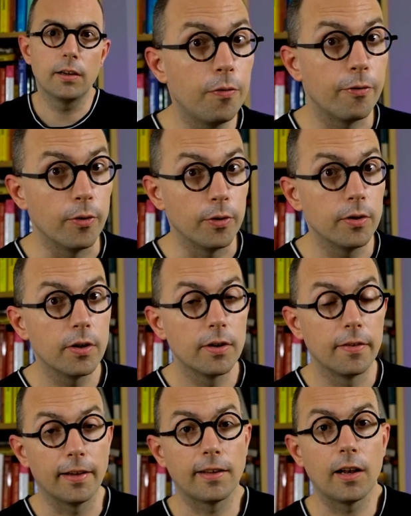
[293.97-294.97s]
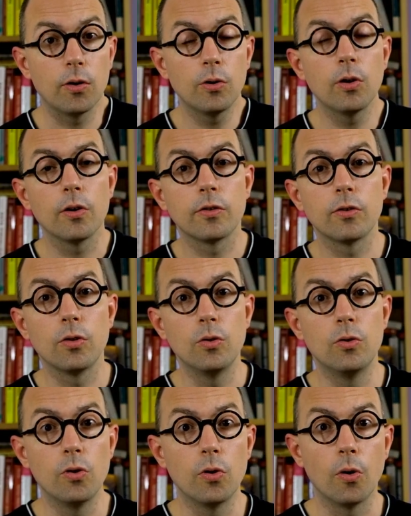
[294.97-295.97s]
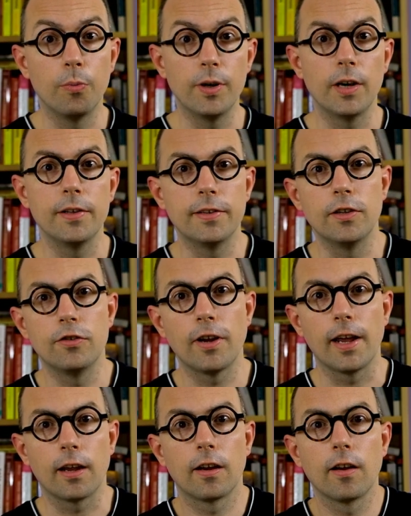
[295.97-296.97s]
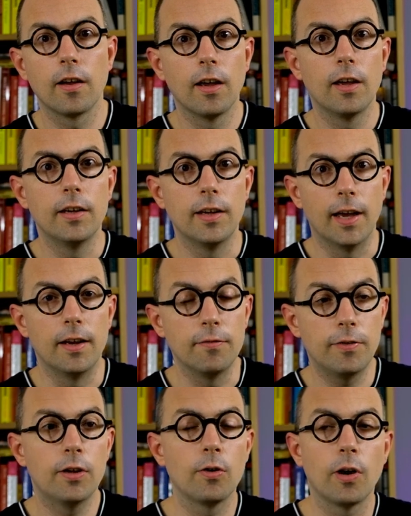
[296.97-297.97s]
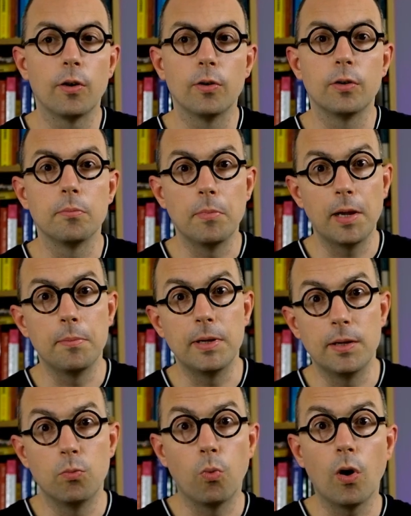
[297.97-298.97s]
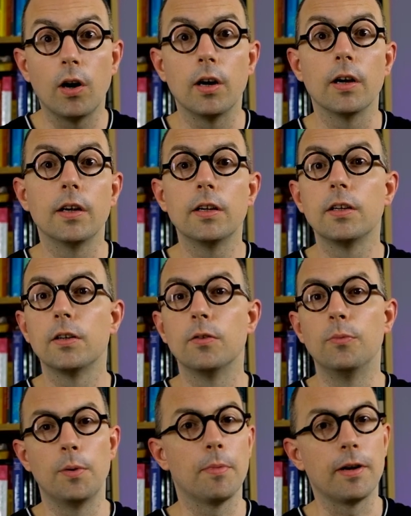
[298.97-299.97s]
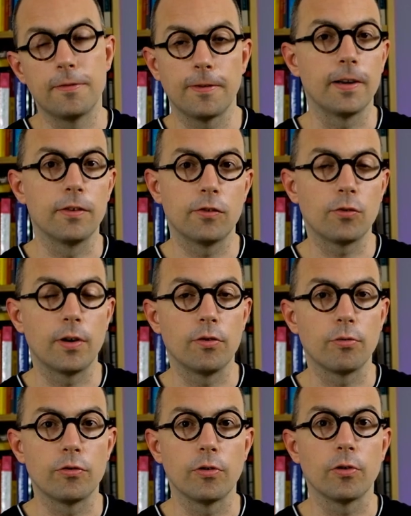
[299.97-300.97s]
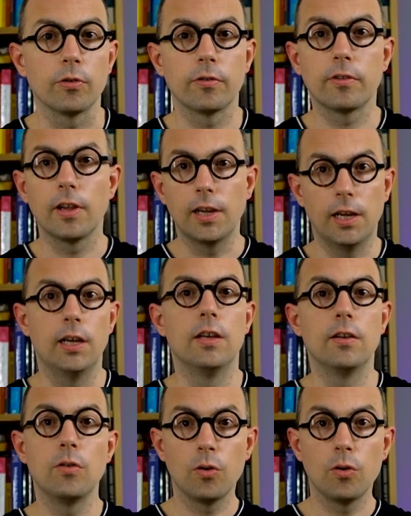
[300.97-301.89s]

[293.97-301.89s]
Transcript: Often, that allows us to do a reality check and figure out maybe why we might find strange results in